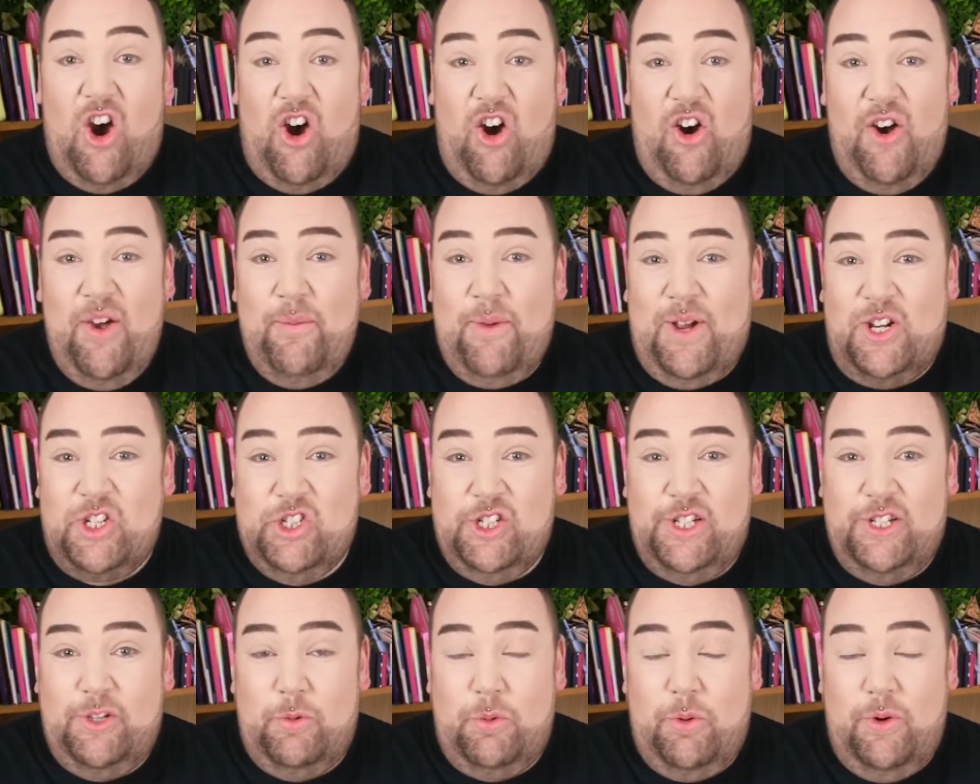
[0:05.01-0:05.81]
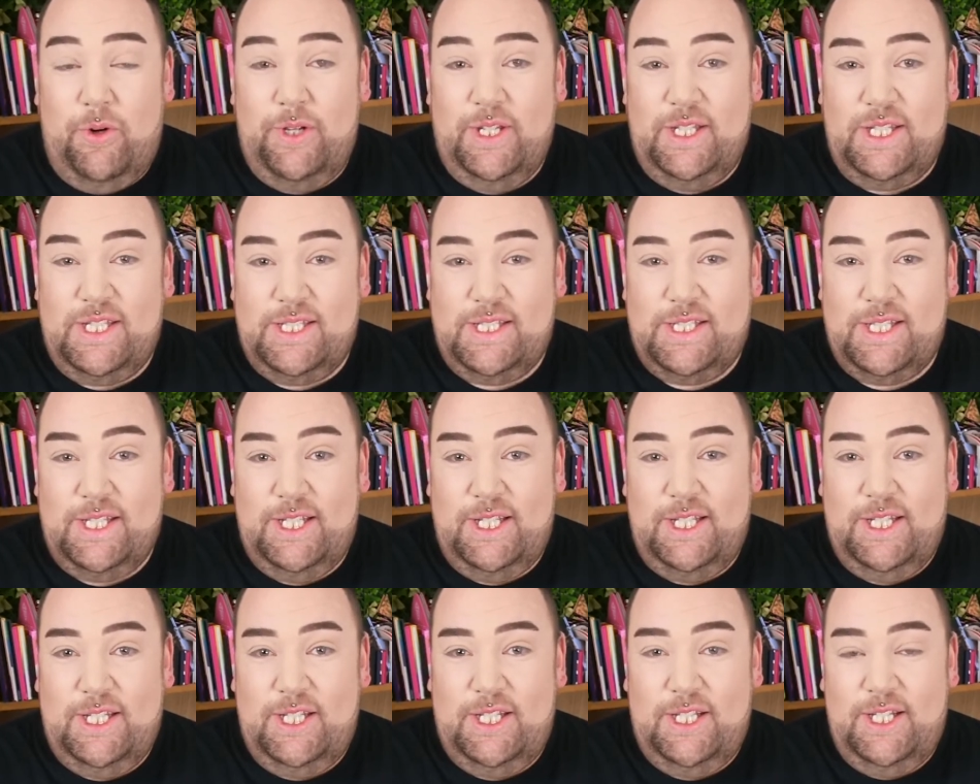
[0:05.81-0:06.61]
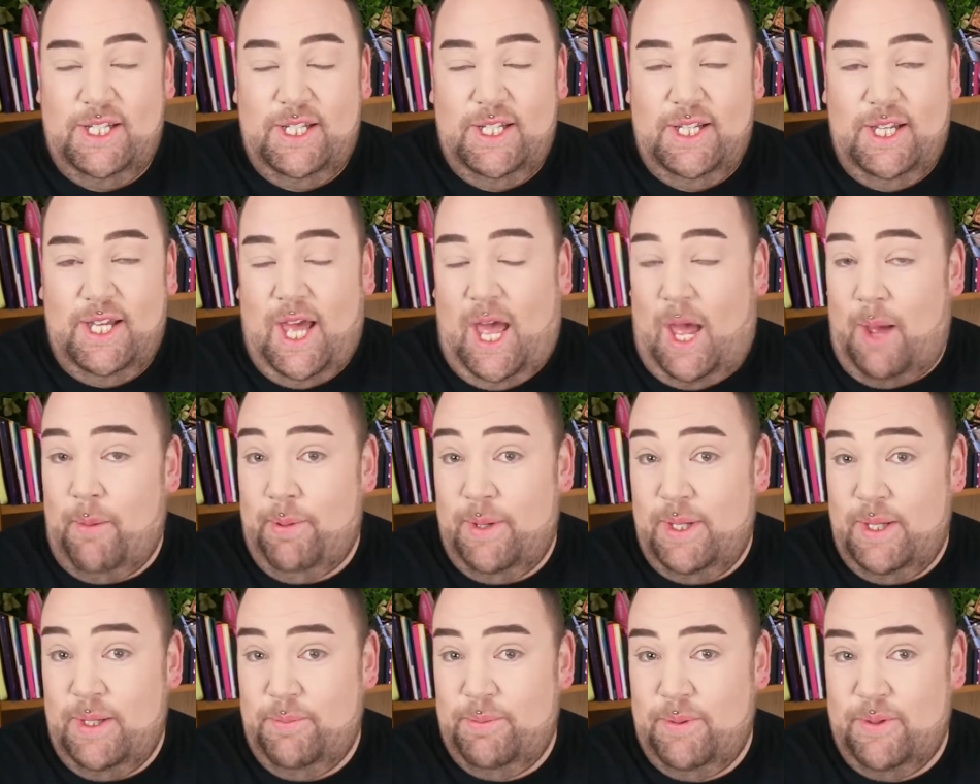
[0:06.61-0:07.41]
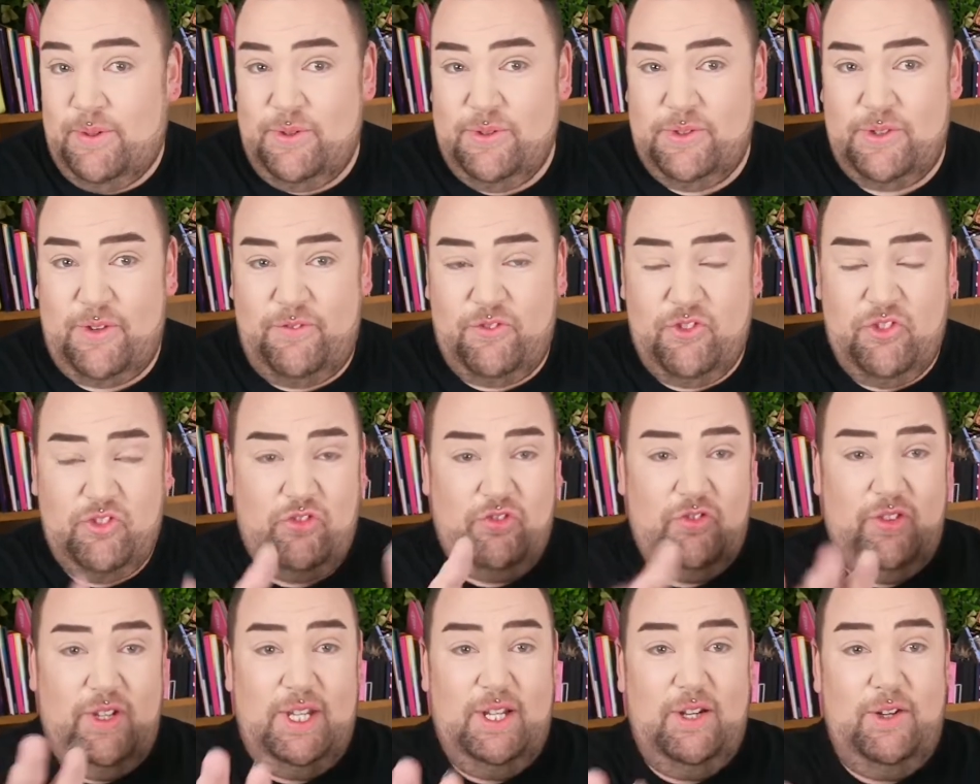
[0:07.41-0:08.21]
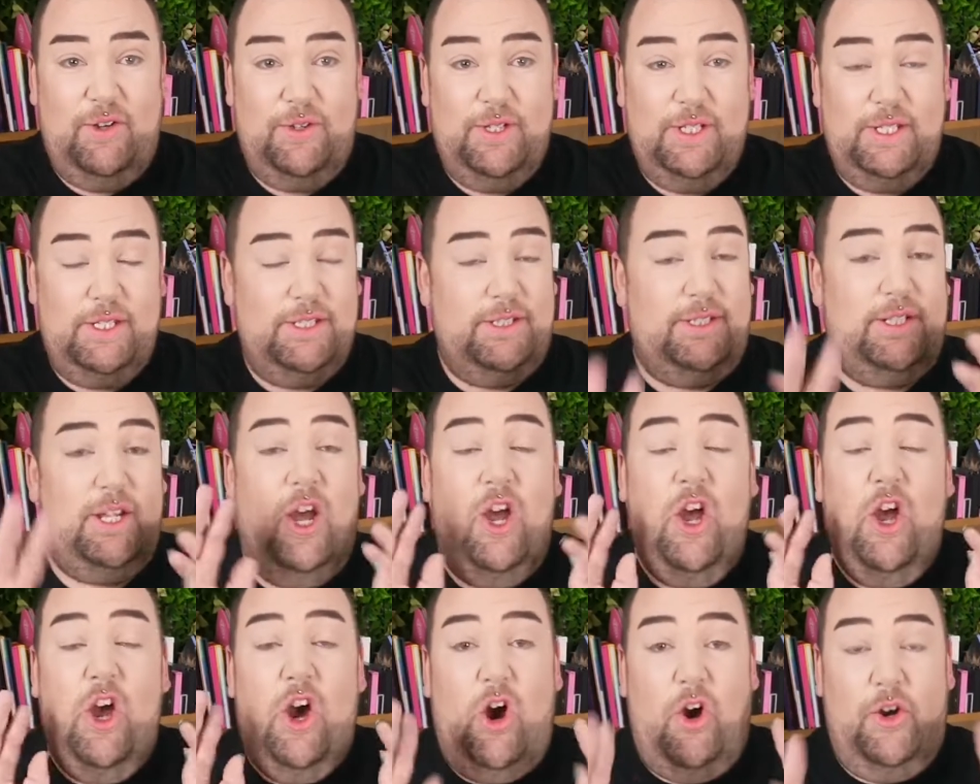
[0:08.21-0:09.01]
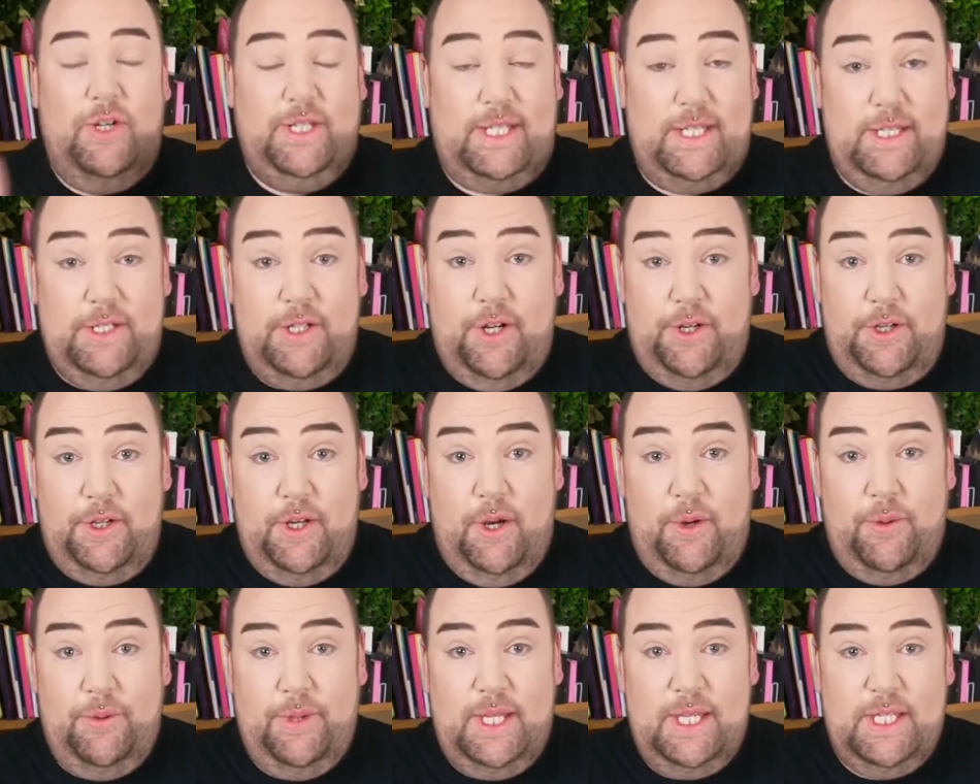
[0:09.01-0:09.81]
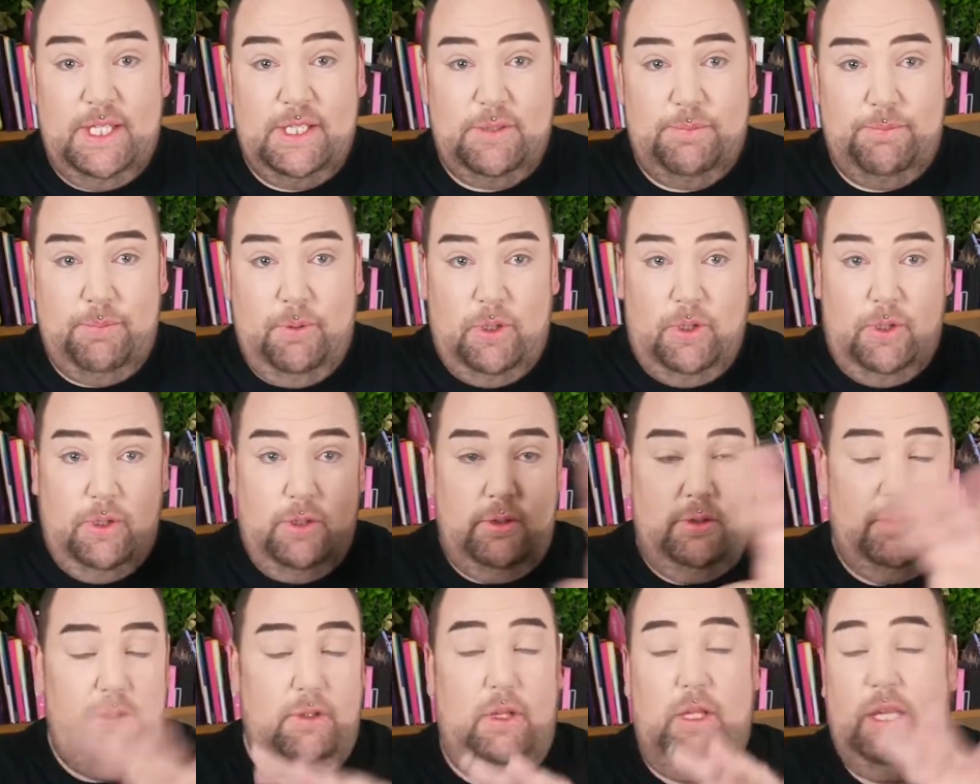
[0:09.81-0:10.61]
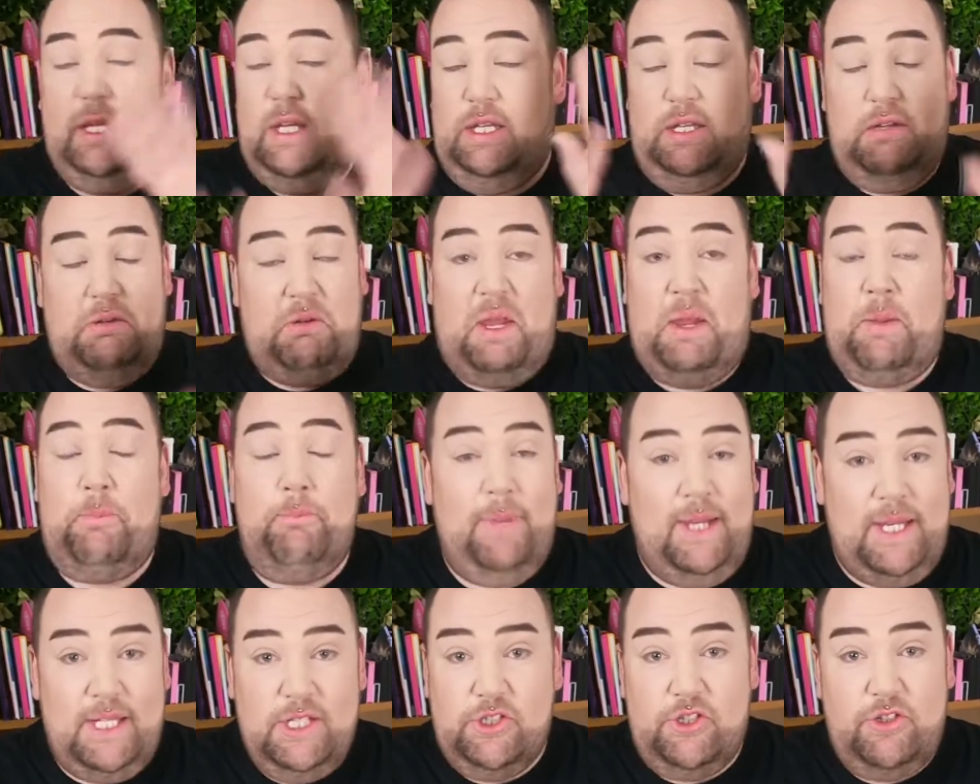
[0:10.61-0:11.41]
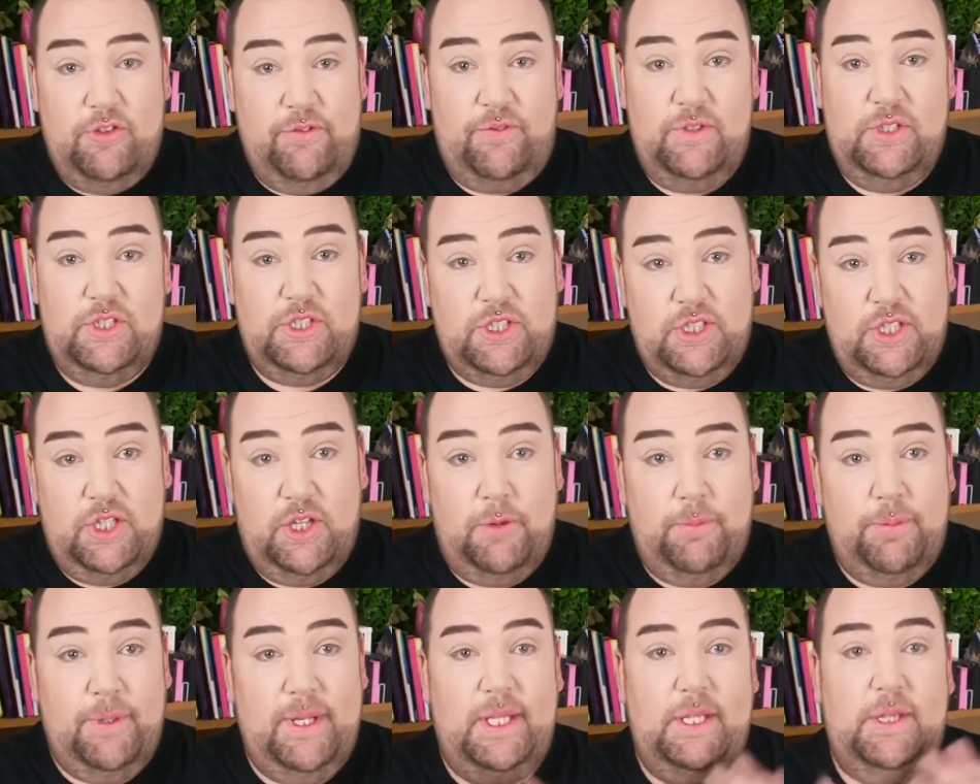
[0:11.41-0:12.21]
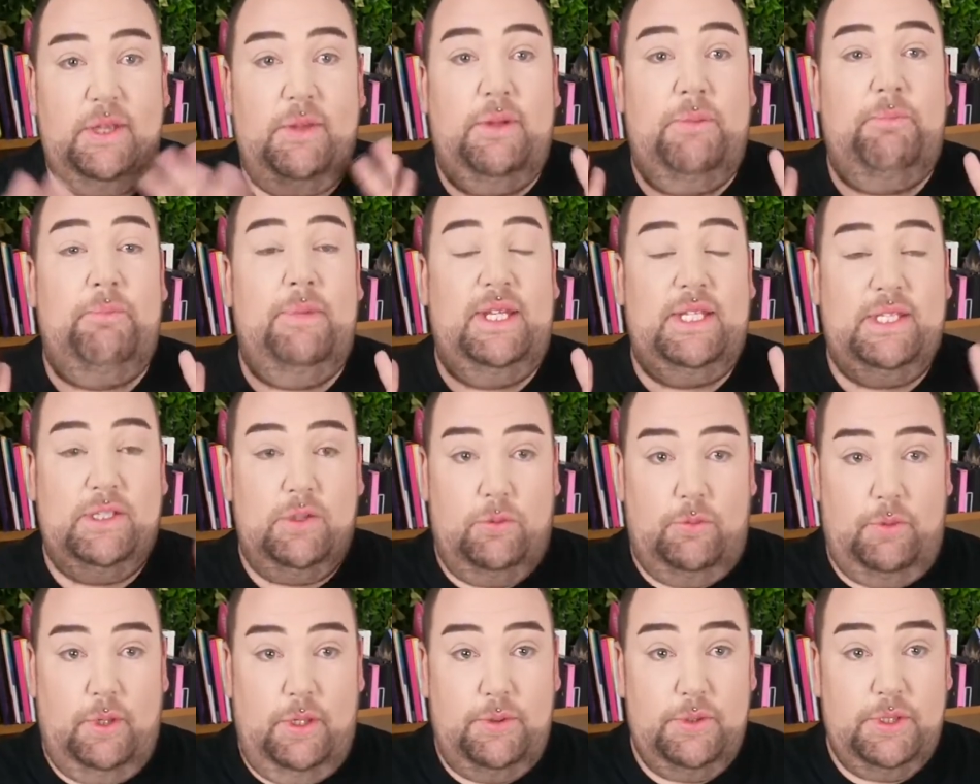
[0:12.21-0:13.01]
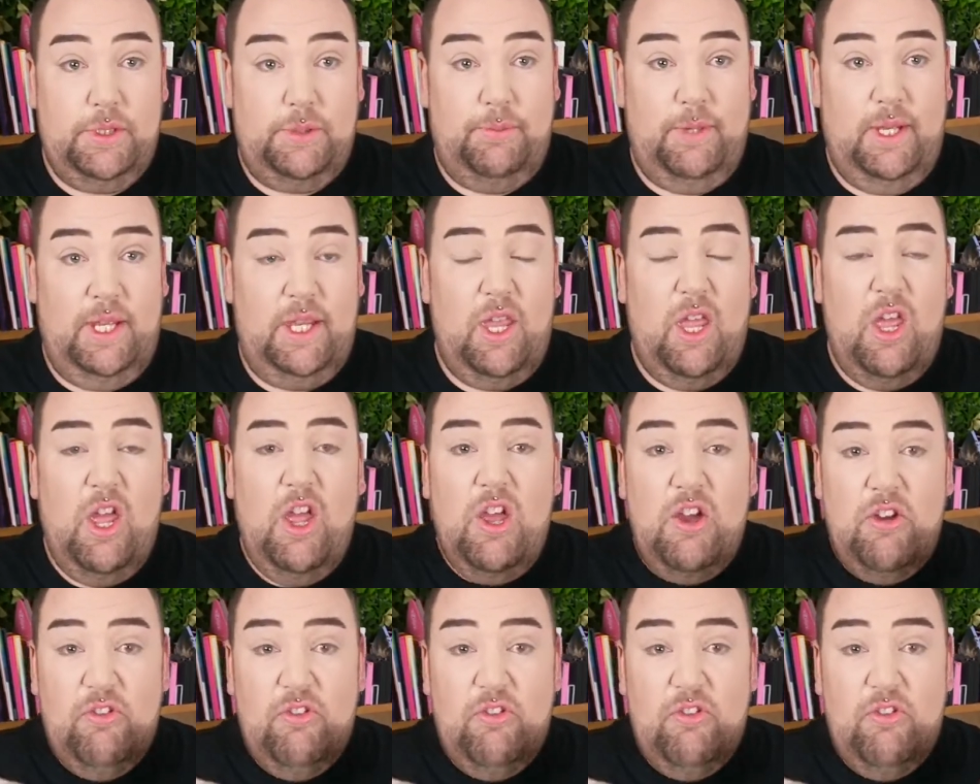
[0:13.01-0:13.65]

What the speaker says: I'm actually quite happy because I've just realised I did not know this, but it means nothing to you, but it means the world to me.